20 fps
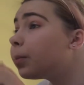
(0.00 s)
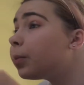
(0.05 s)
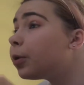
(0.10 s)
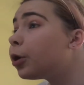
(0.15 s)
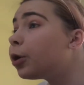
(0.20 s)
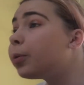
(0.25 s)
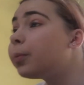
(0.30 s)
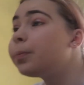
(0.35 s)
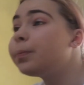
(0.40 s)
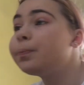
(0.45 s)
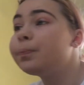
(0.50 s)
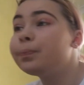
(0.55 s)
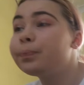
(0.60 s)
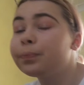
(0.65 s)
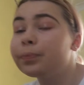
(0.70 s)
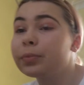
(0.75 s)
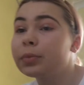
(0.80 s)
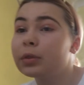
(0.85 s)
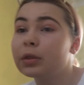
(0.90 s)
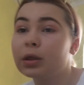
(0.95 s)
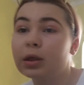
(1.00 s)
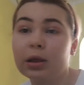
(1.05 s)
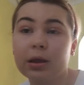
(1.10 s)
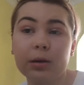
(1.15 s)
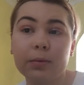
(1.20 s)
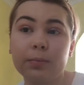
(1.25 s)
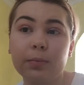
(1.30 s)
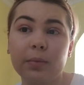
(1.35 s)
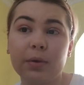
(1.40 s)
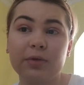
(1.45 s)
put them
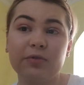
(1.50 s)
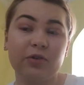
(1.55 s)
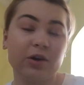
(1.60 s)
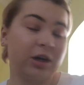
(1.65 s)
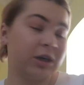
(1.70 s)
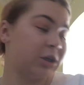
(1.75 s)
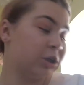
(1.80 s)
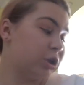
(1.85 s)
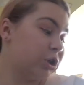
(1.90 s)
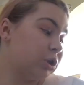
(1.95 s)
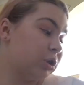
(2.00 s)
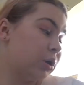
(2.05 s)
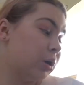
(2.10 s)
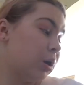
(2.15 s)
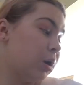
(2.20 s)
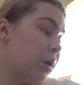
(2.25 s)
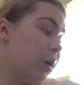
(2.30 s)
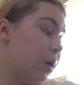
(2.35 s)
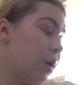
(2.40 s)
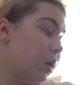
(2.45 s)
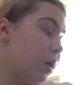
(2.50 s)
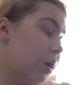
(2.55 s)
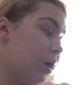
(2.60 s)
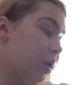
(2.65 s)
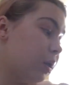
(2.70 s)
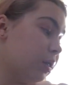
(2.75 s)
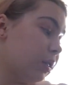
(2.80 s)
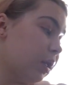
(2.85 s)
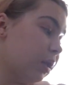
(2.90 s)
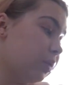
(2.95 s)
in my fridge,
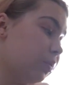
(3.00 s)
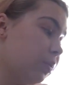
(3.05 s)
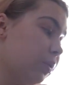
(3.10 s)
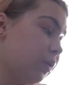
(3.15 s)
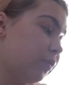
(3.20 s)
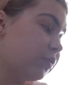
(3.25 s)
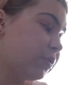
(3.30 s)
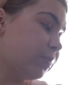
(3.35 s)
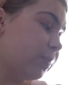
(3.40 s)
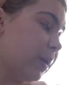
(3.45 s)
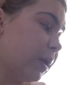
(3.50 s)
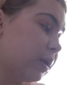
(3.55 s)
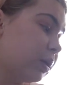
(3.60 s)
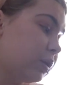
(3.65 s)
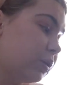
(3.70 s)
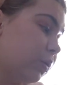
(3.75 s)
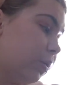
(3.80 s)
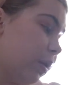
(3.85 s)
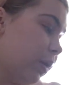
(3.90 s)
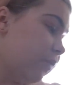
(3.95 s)
and that will have space, so I